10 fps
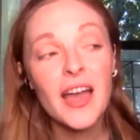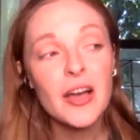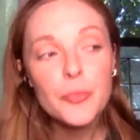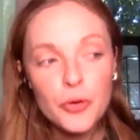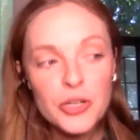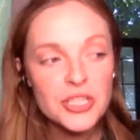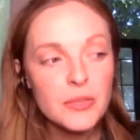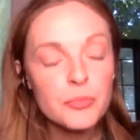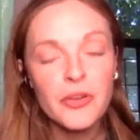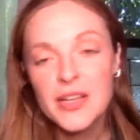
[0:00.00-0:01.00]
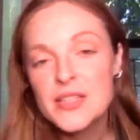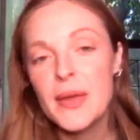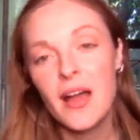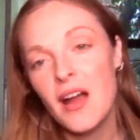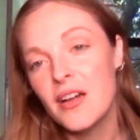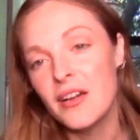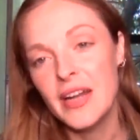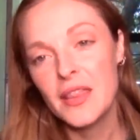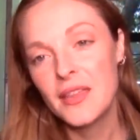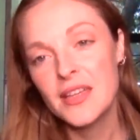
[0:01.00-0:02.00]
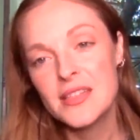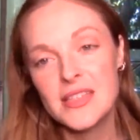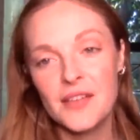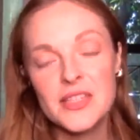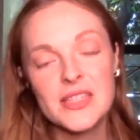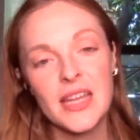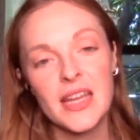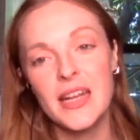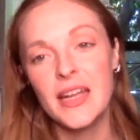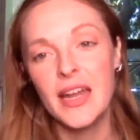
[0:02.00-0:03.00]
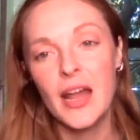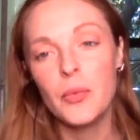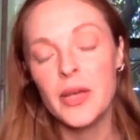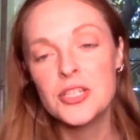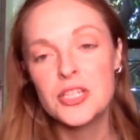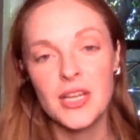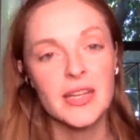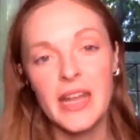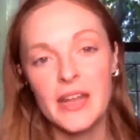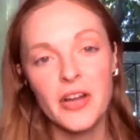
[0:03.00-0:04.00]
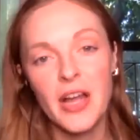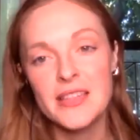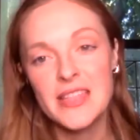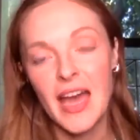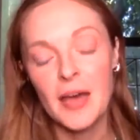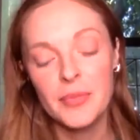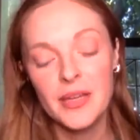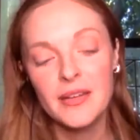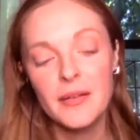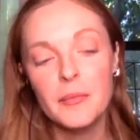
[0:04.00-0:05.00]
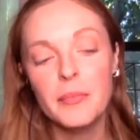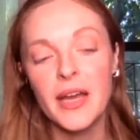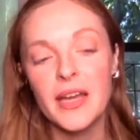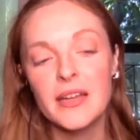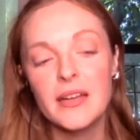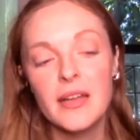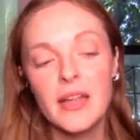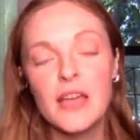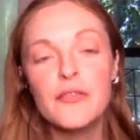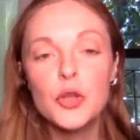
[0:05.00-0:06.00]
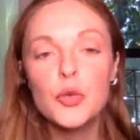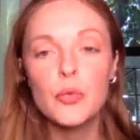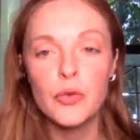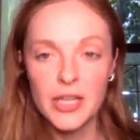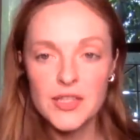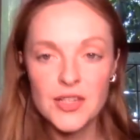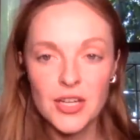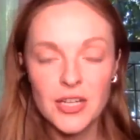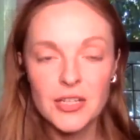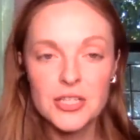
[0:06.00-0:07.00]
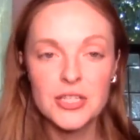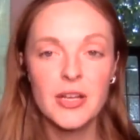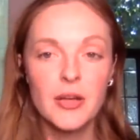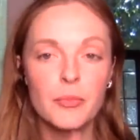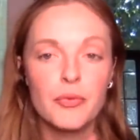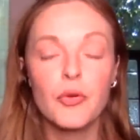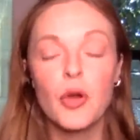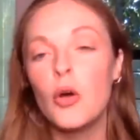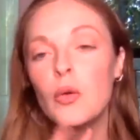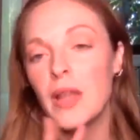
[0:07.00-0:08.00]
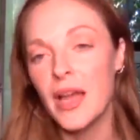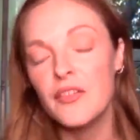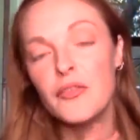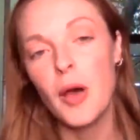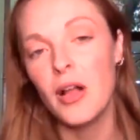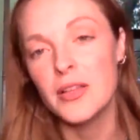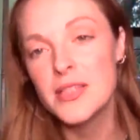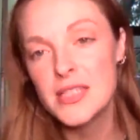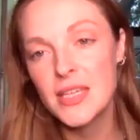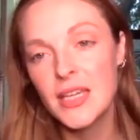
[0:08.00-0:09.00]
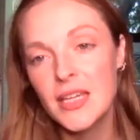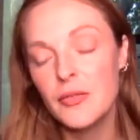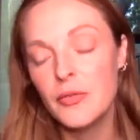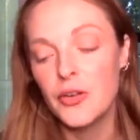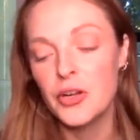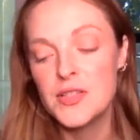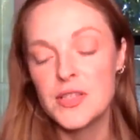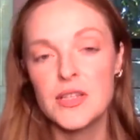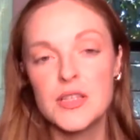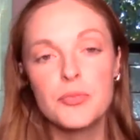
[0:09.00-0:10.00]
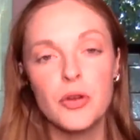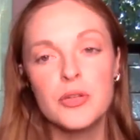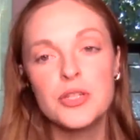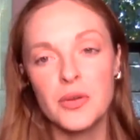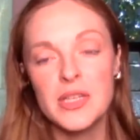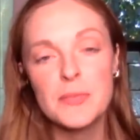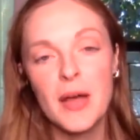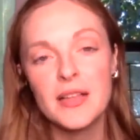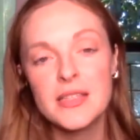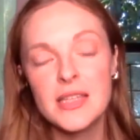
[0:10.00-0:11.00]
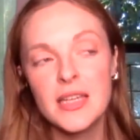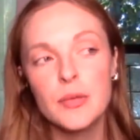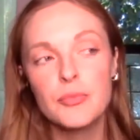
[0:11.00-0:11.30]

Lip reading: abortion breaks my heart and I think it's devastating and I wish it never had to happen. But if you research pro-life policy versus pro-choice policy